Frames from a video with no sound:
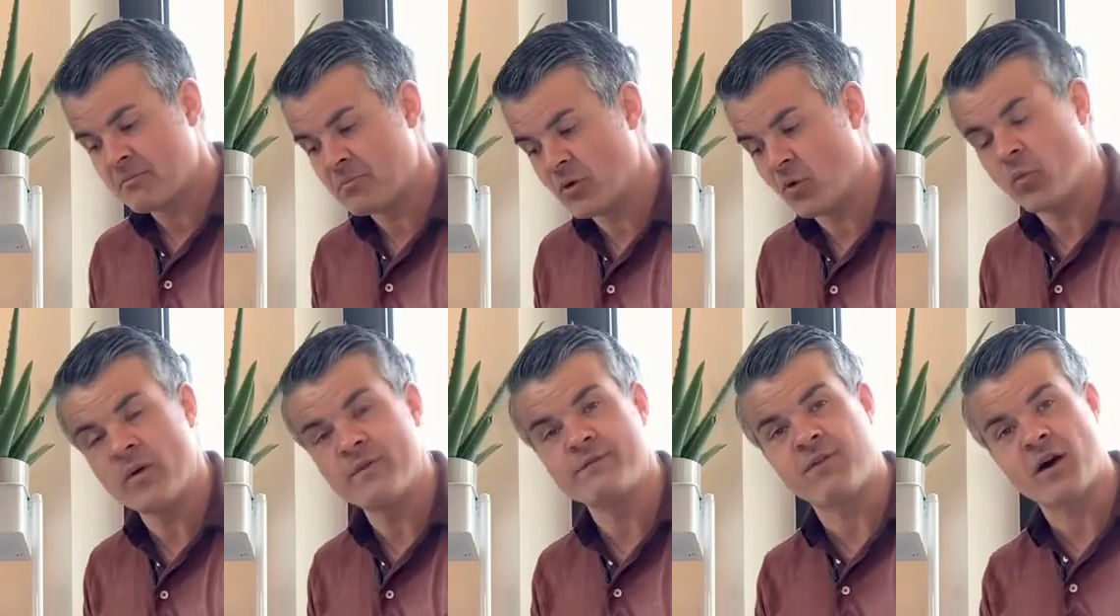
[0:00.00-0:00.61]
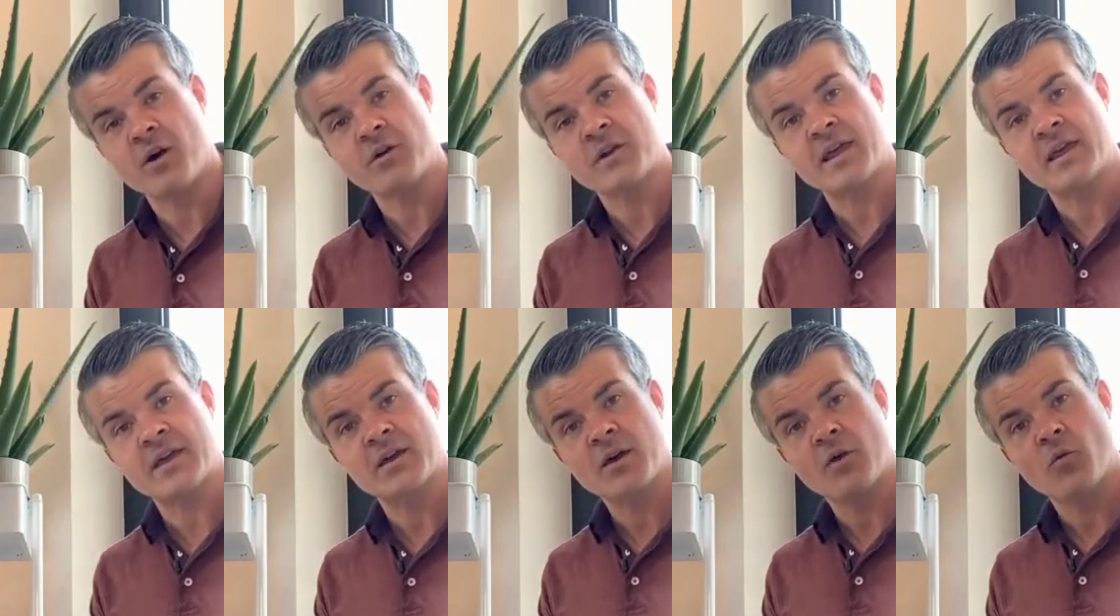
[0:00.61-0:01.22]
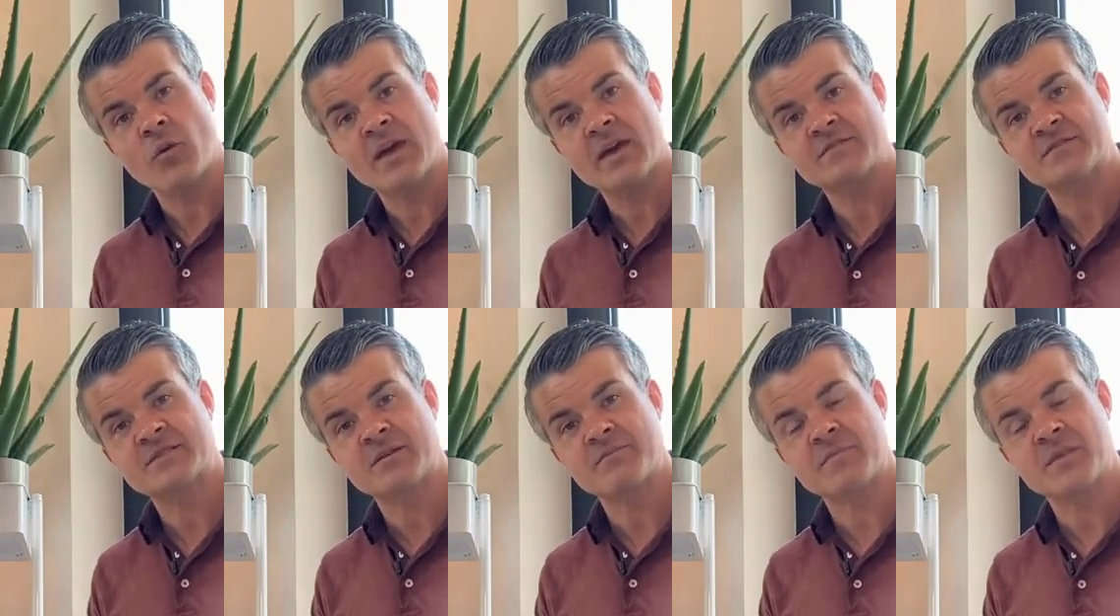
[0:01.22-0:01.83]
But with Vionic, we have
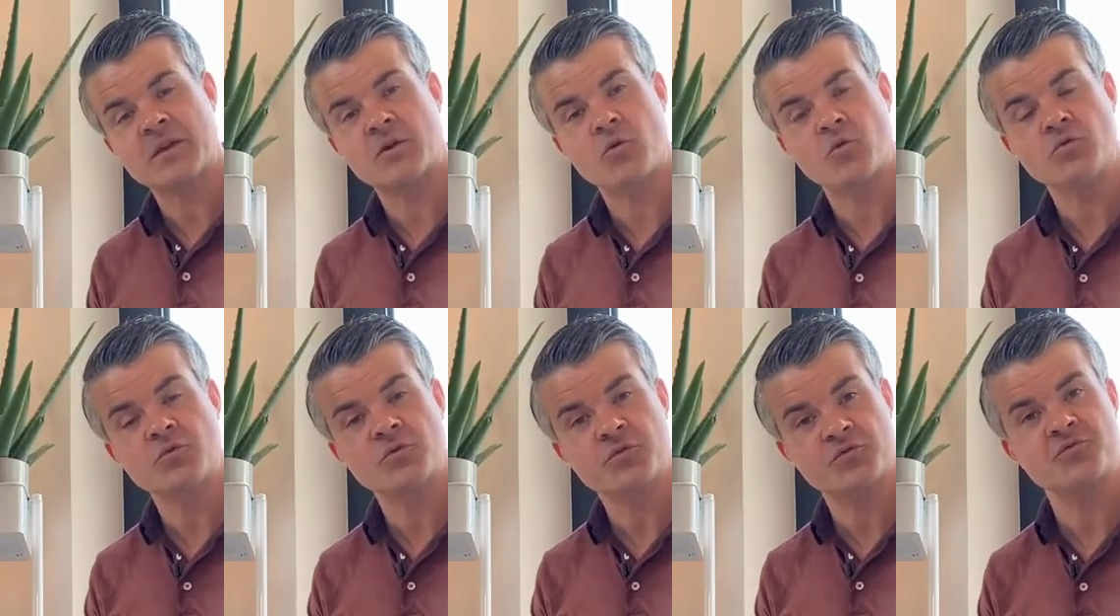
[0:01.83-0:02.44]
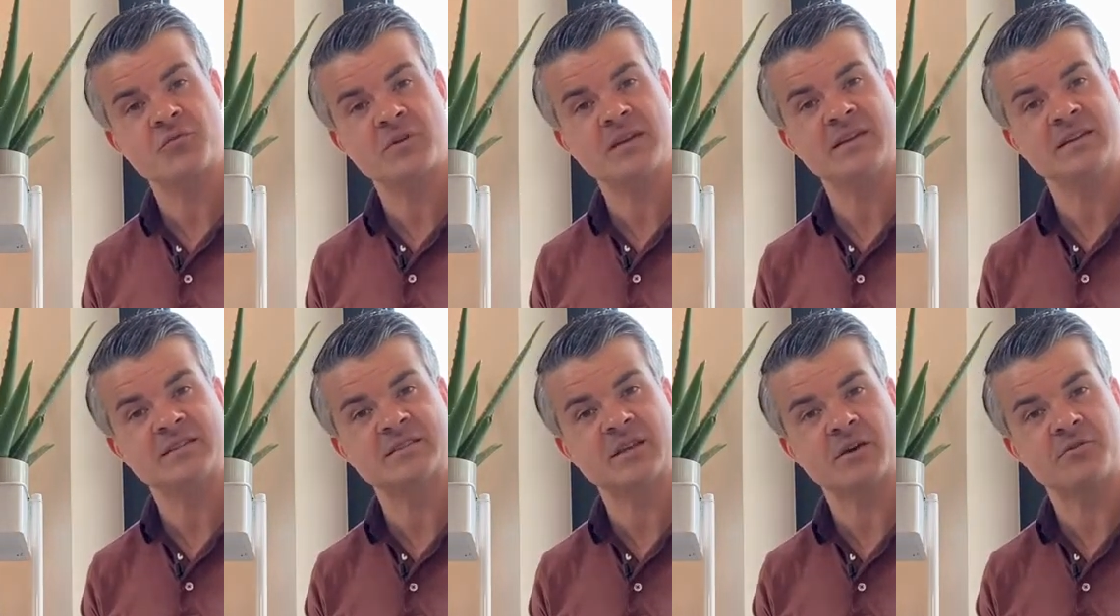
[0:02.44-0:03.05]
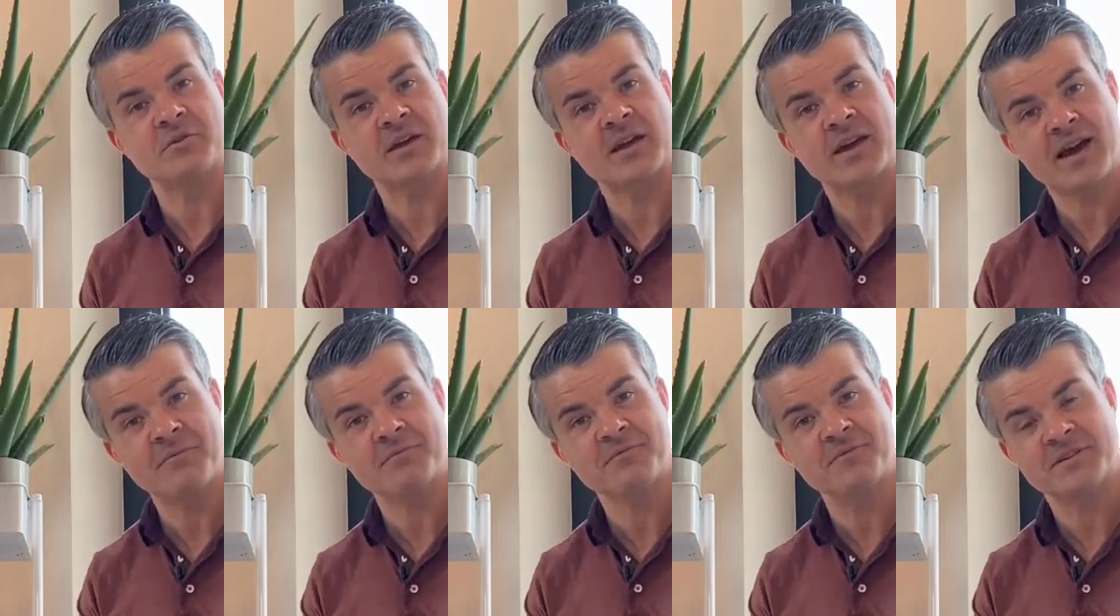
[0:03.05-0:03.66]
something called three-zone
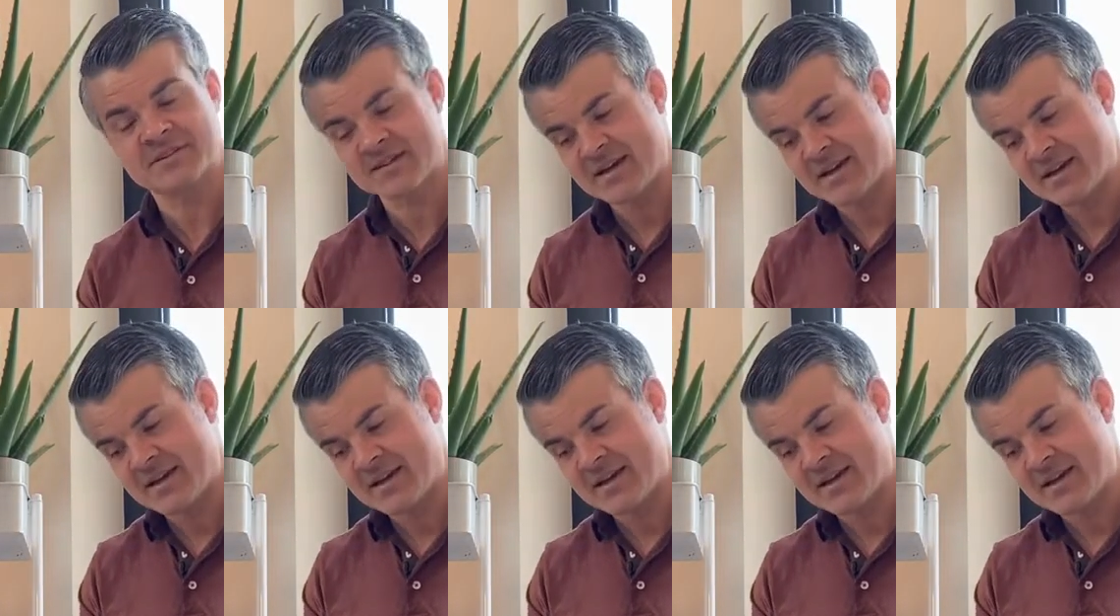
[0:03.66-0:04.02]
comfort.